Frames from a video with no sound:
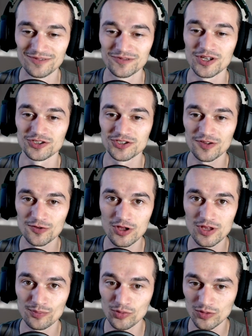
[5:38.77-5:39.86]
They're just
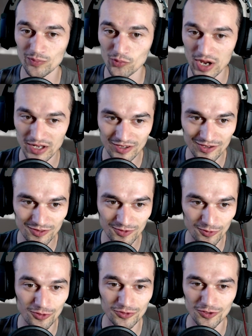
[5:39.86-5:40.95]
gonna put blankets
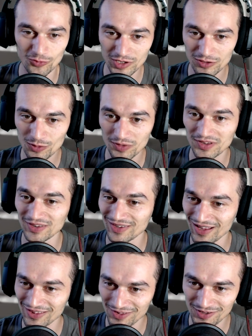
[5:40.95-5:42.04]
on the windows and
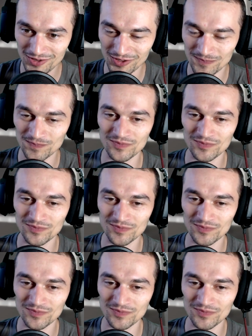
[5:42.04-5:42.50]
that's it.